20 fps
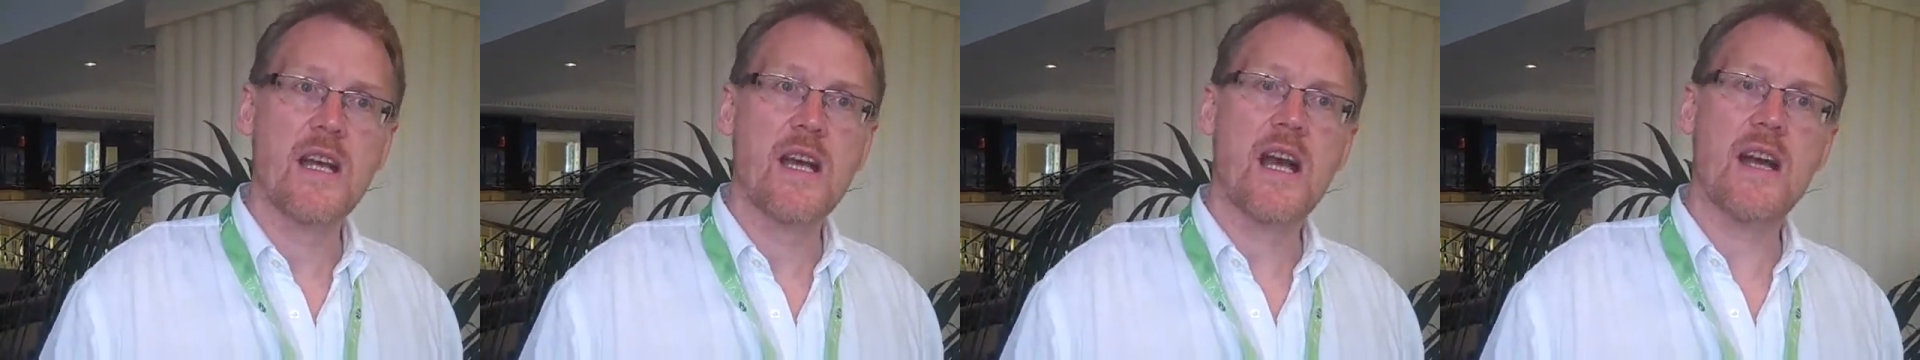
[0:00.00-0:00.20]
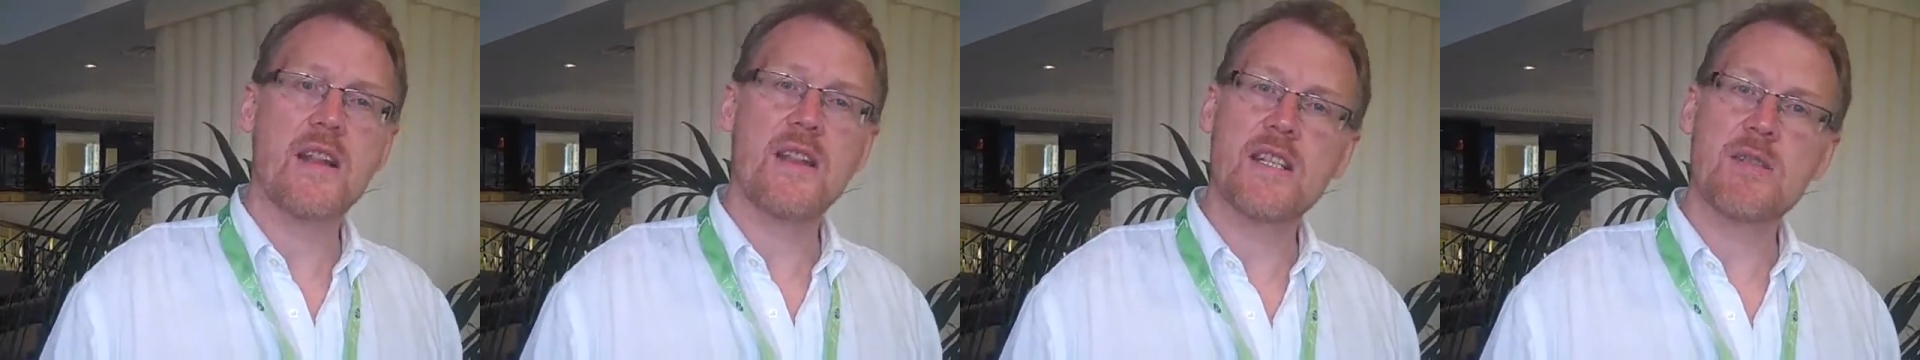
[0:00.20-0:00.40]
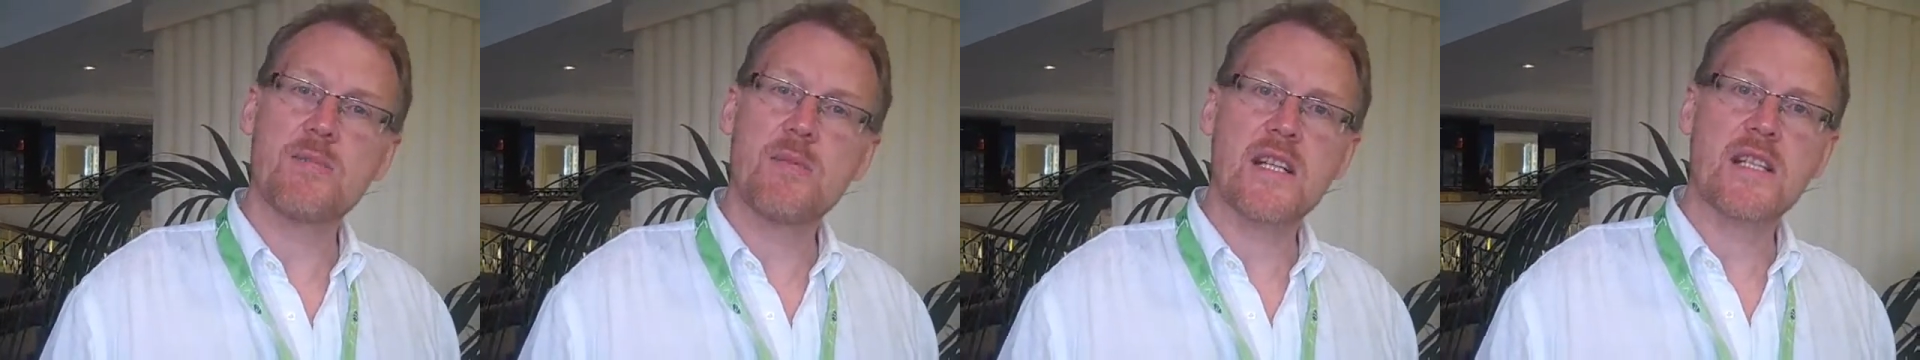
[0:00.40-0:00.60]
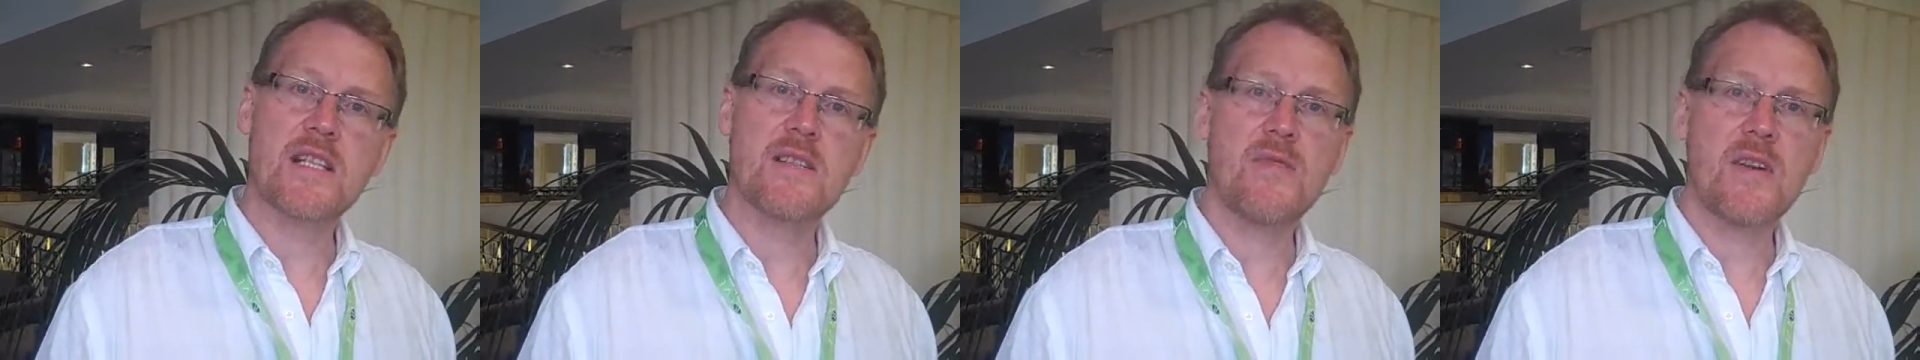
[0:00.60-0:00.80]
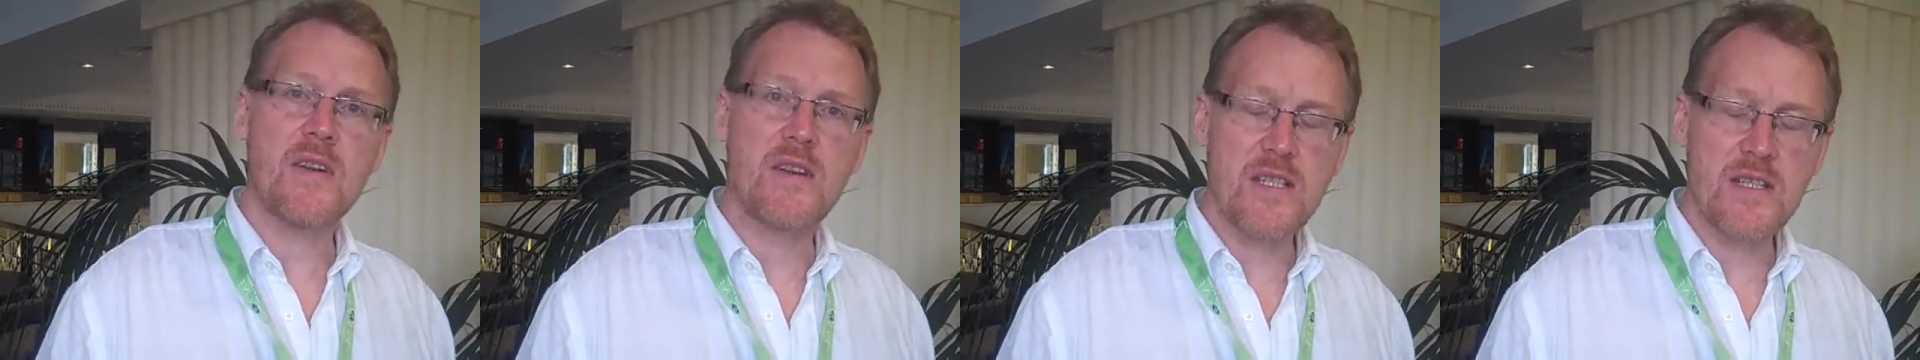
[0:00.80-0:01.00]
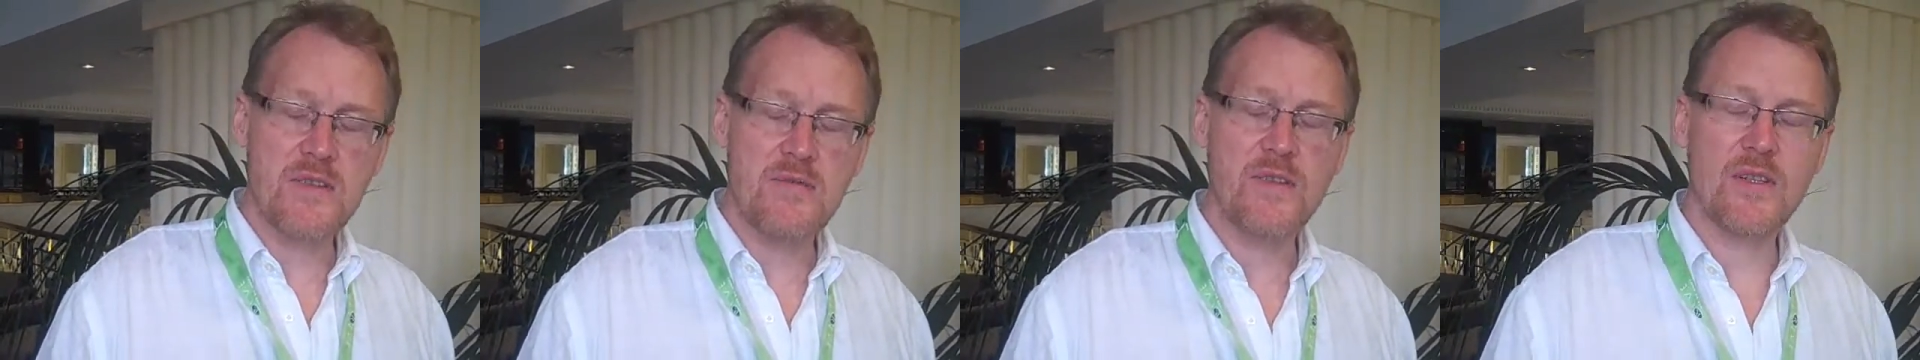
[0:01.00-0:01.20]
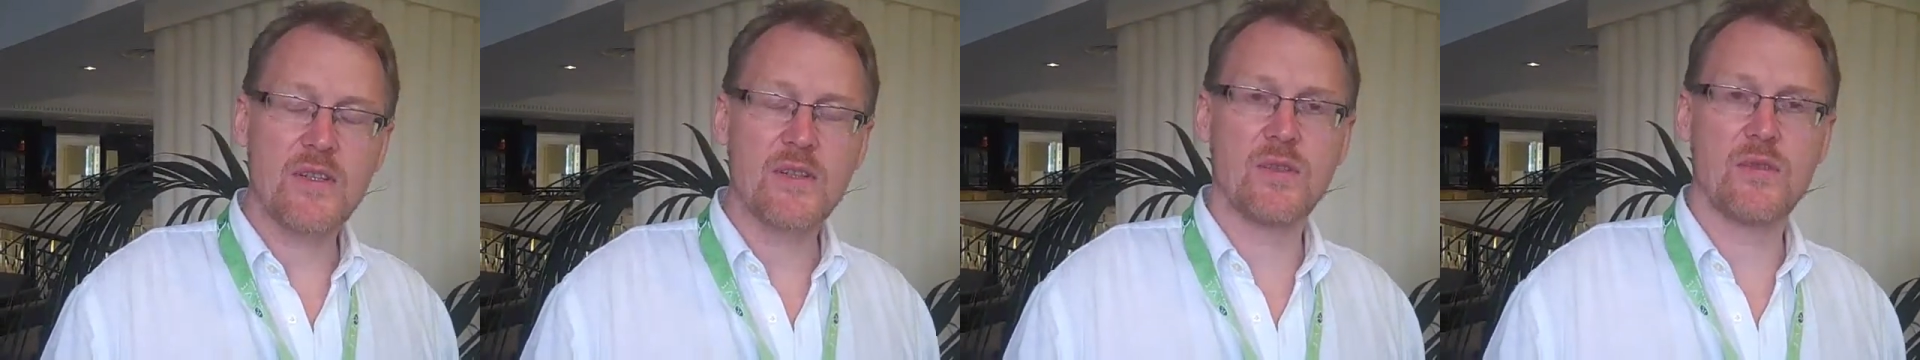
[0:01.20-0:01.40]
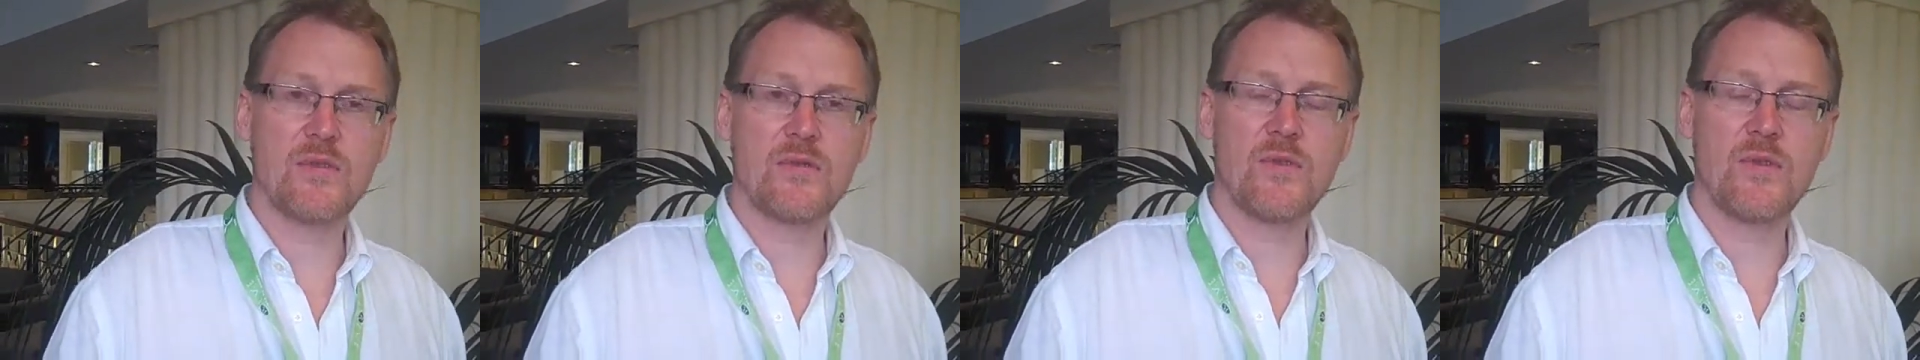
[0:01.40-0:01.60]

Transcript: and this makes it very difficult